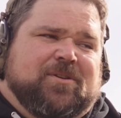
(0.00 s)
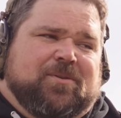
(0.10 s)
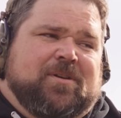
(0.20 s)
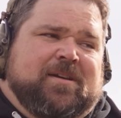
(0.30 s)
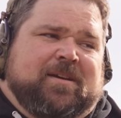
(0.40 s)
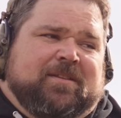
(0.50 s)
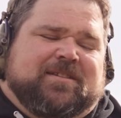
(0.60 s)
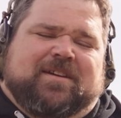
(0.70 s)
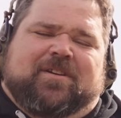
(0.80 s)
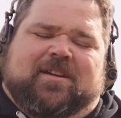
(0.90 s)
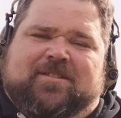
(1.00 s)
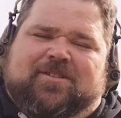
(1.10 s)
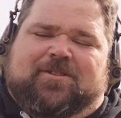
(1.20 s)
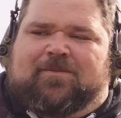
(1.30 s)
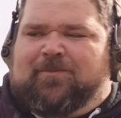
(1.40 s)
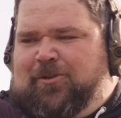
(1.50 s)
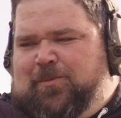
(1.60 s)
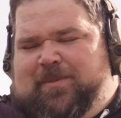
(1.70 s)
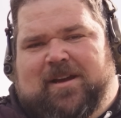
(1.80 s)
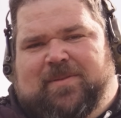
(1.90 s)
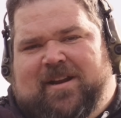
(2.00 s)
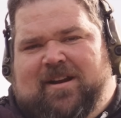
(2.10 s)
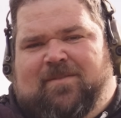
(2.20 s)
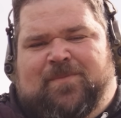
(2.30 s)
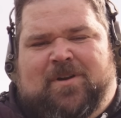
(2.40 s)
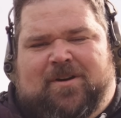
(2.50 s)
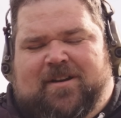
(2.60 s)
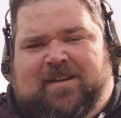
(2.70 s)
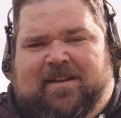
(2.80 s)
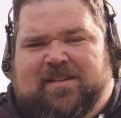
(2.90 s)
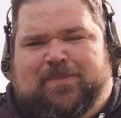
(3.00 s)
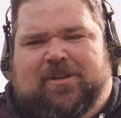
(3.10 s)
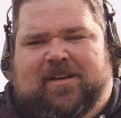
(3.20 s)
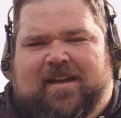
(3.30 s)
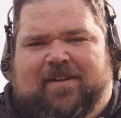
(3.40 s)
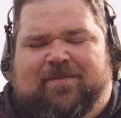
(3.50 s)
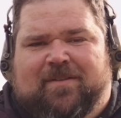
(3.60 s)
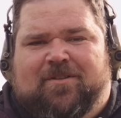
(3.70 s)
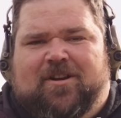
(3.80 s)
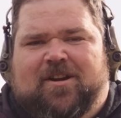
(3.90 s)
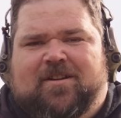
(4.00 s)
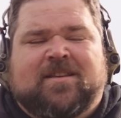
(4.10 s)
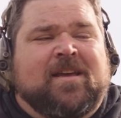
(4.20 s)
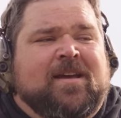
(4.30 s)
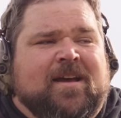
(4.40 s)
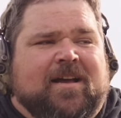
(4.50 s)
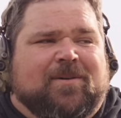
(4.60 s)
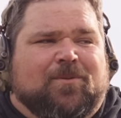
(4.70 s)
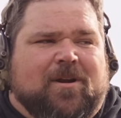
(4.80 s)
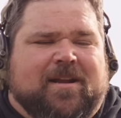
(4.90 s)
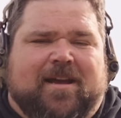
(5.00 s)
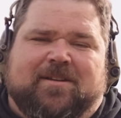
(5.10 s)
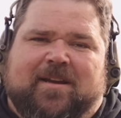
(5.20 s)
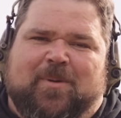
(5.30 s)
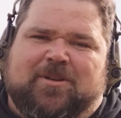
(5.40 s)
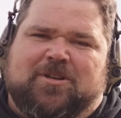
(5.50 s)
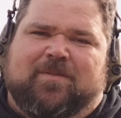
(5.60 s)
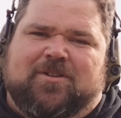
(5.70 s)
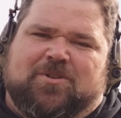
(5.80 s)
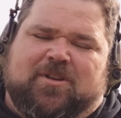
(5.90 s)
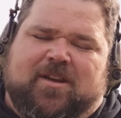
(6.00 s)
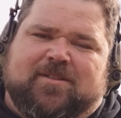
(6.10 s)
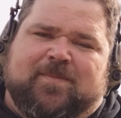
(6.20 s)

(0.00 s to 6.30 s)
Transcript: so there's definitely a nice little group down there on a 10 inch plate at 500 yards. Uh, we'll run down, take a picture of it and show you guys.